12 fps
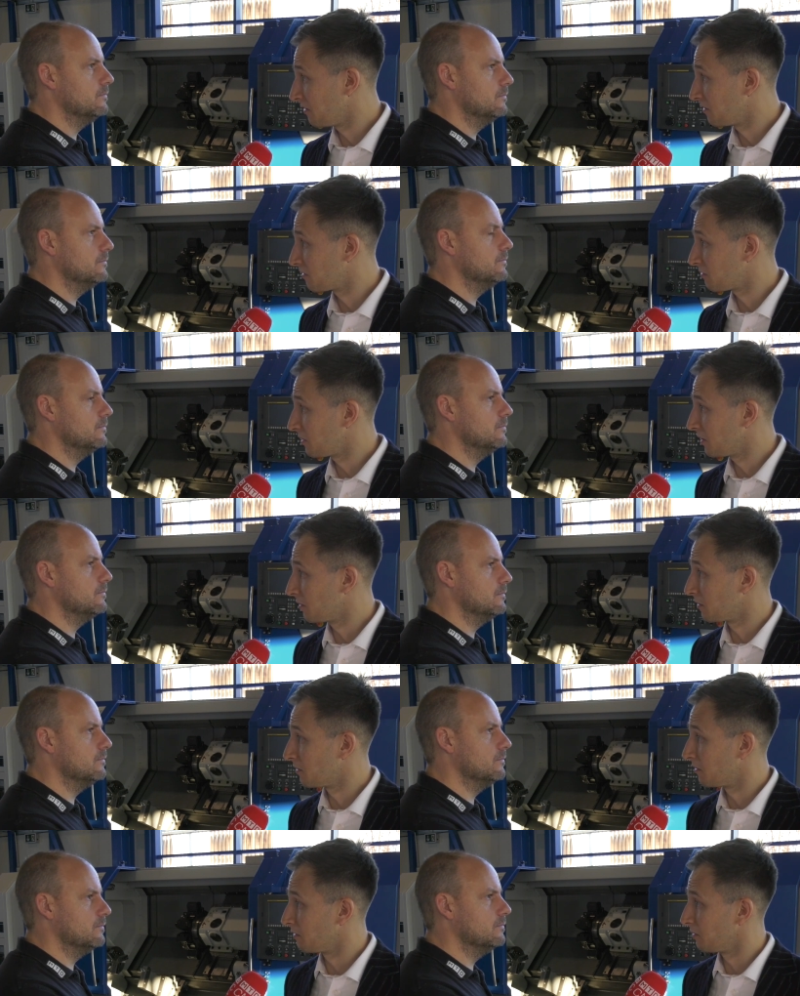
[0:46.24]
Speaker 1: industry
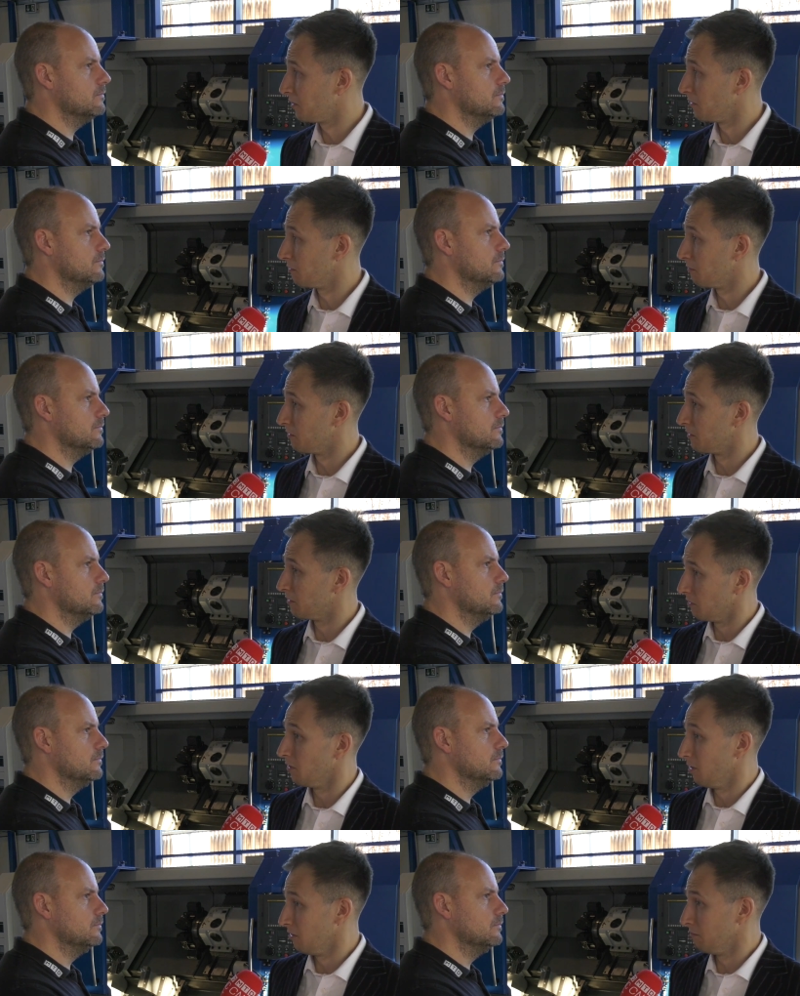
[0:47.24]
or you know
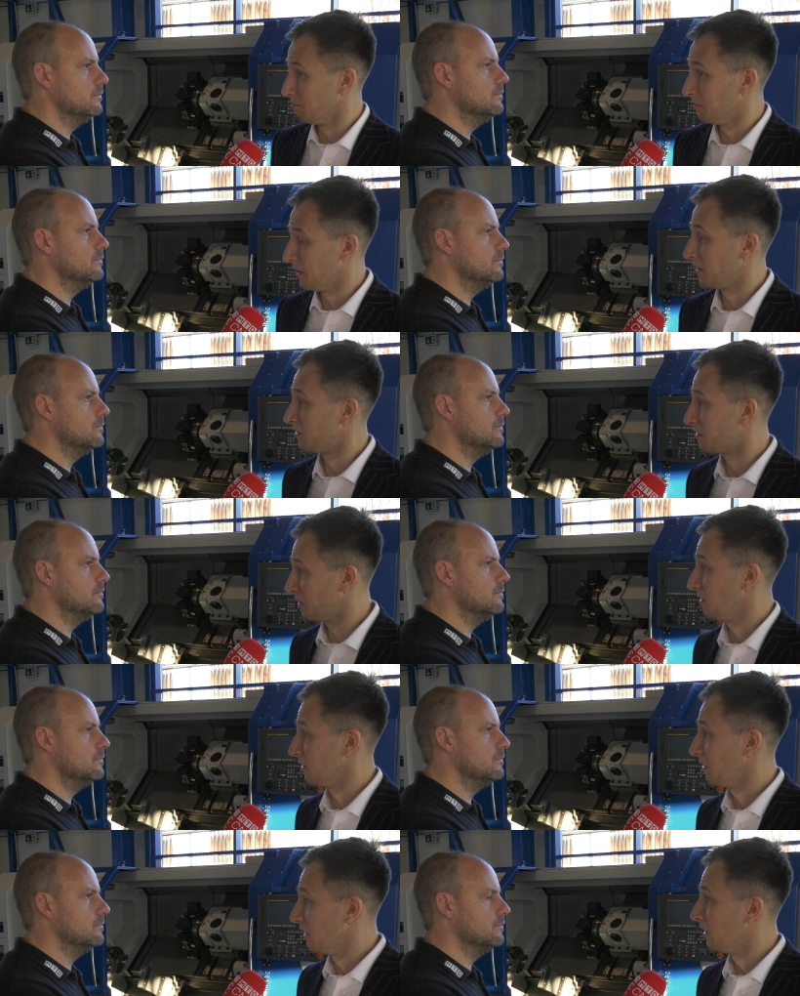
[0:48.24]
uh, all big
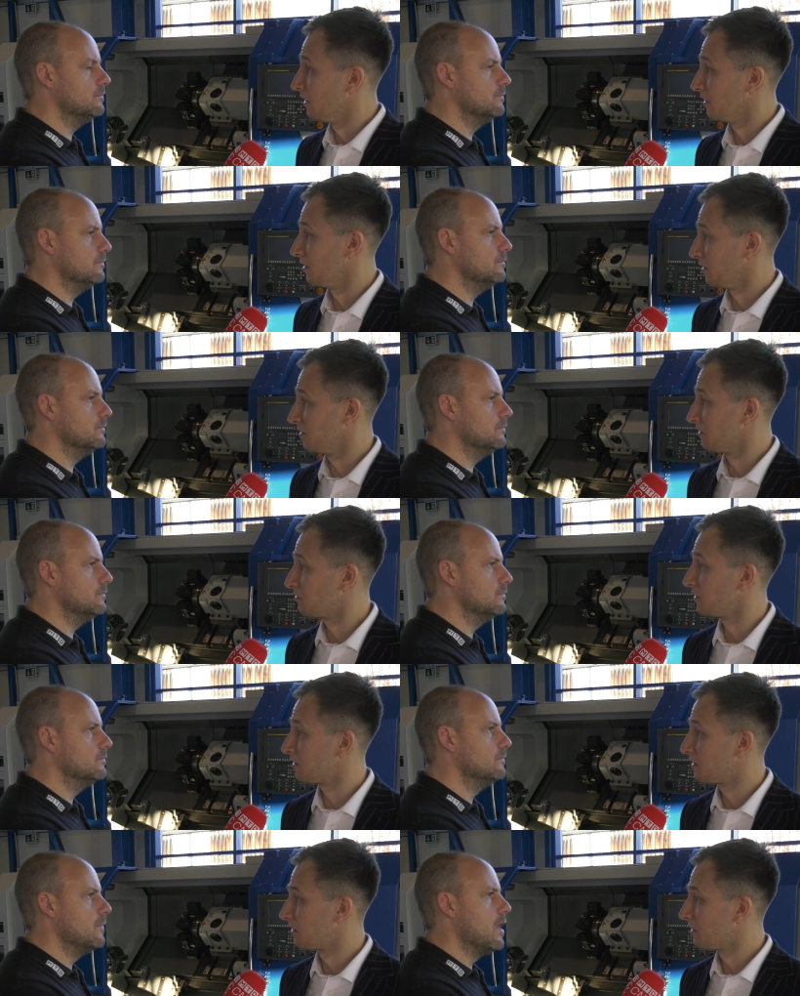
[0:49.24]
steel uh,
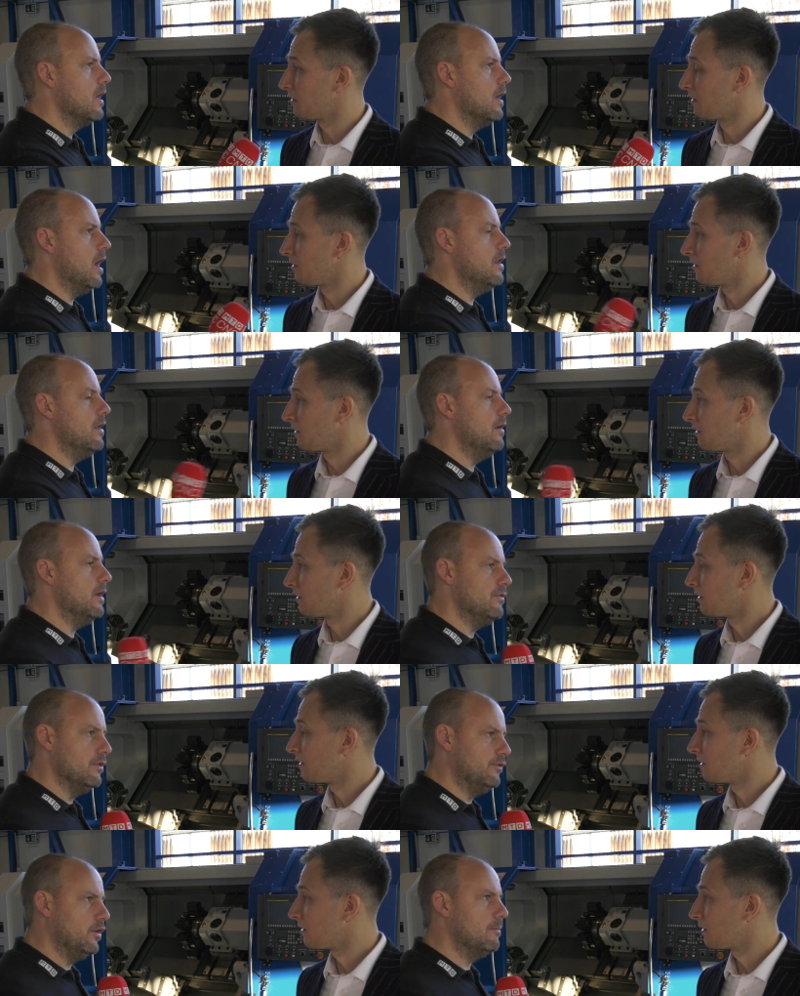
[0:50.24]
industries.
Speaker 2: And uh,
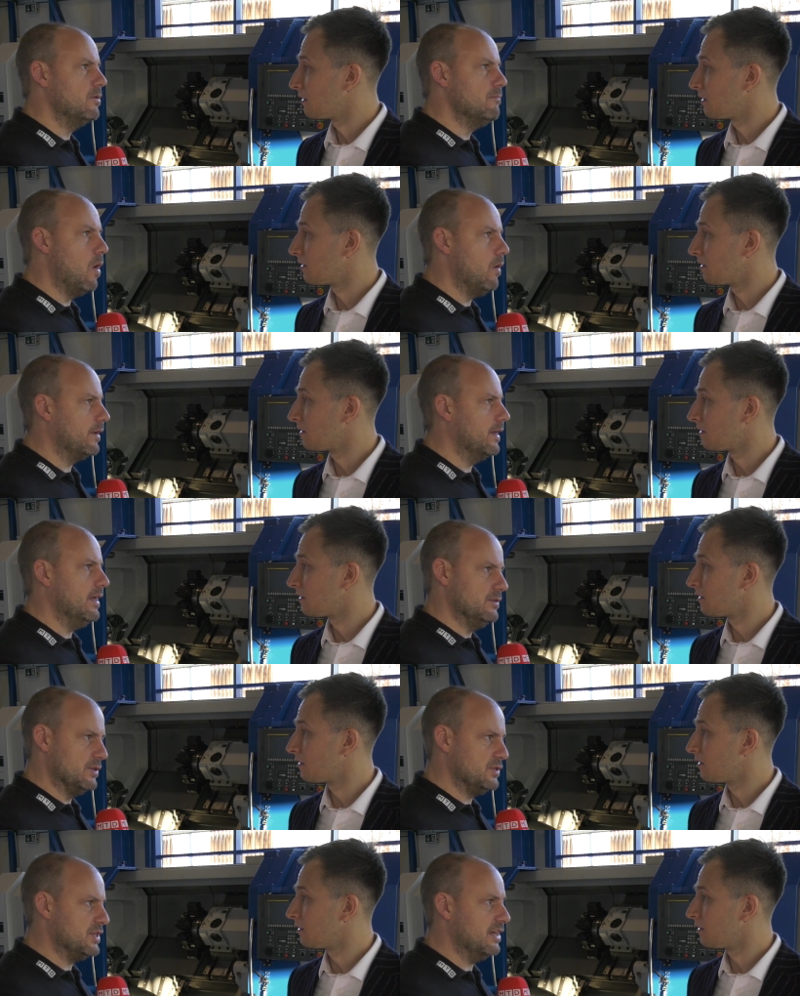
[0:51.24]
the German market
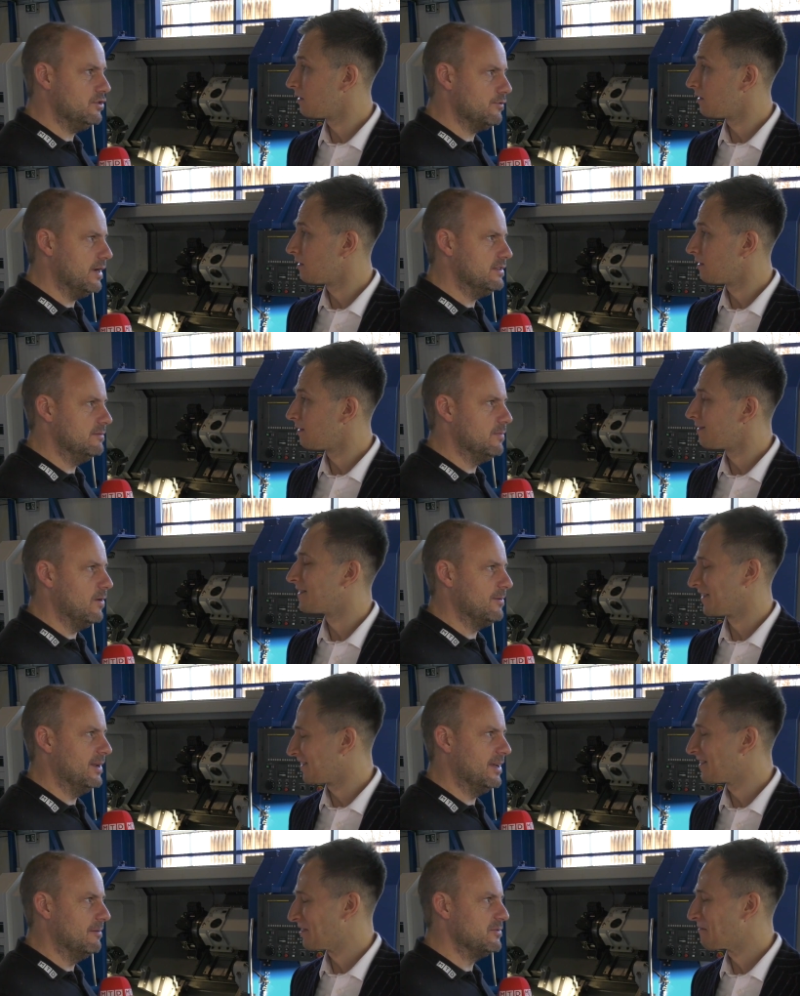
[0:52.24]
is a saturated
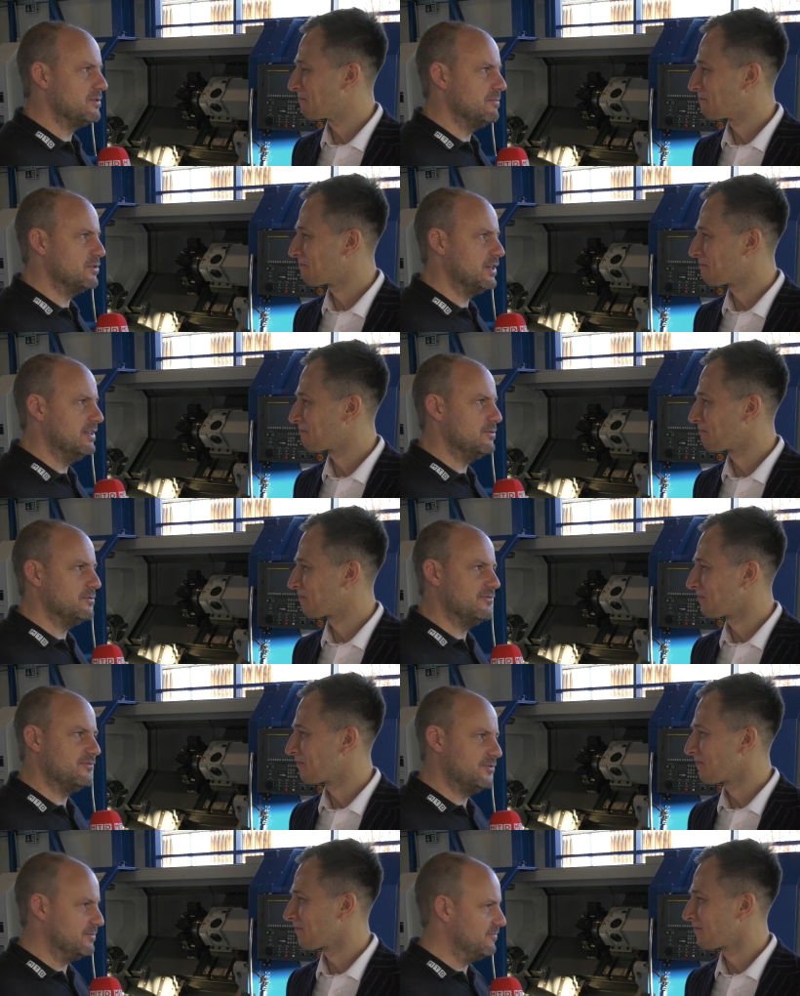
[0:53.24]
market when it comes to machine tools.
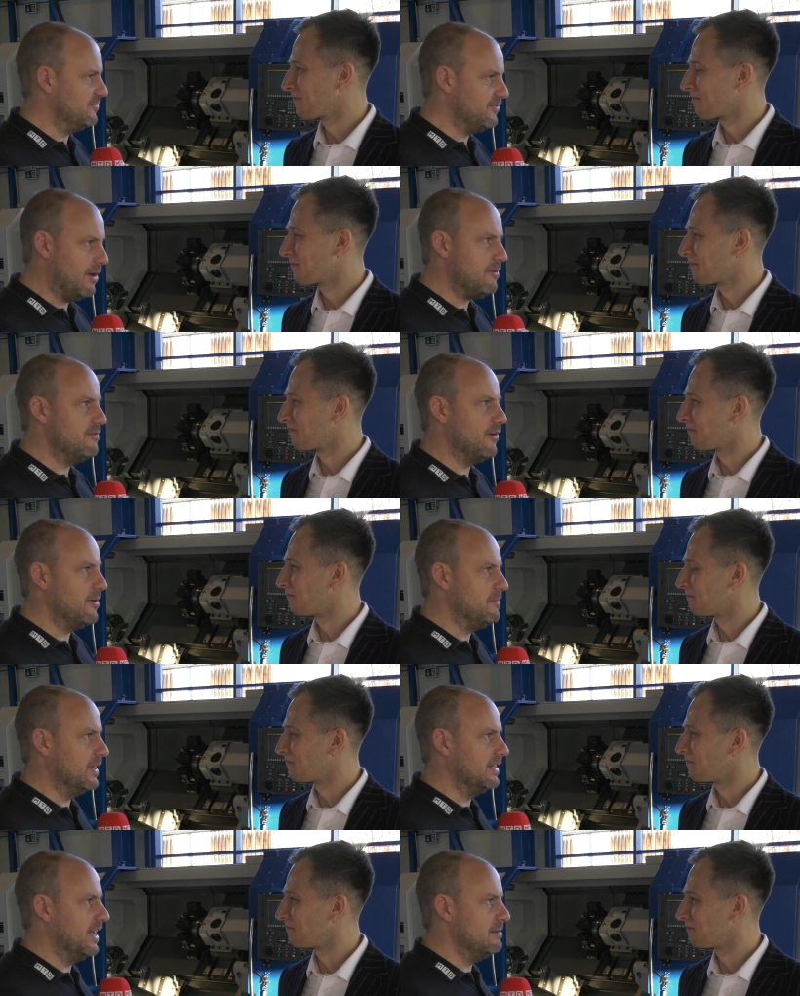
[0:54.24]
Some very very
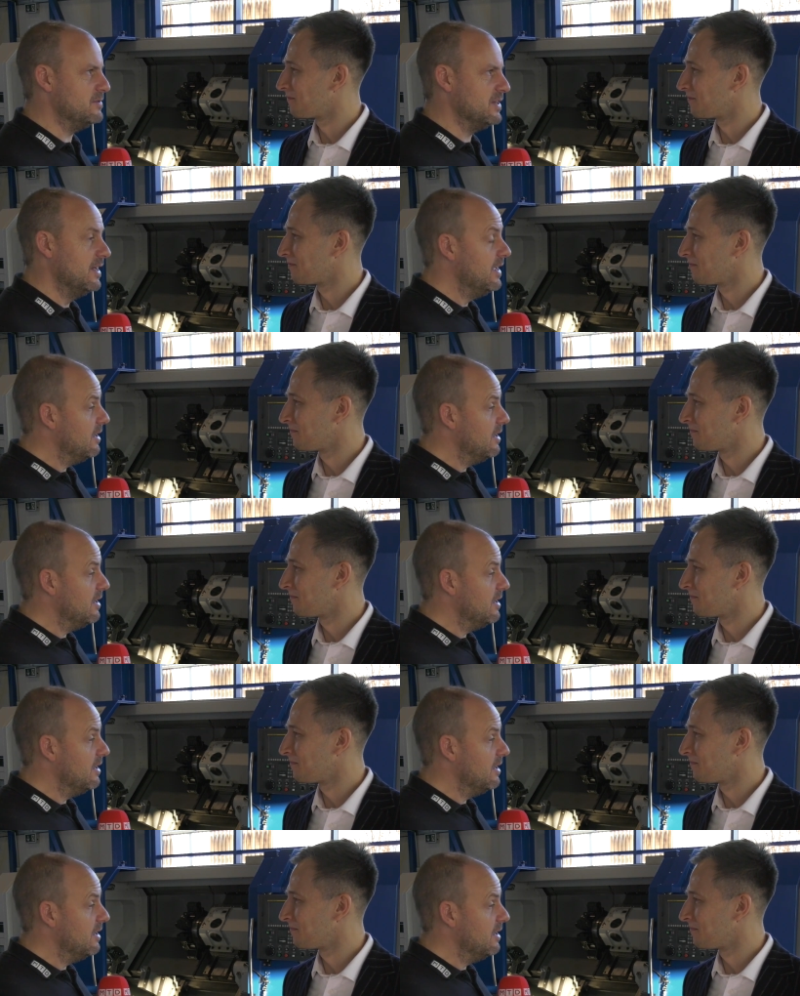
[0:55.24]
big
Speaker 1: names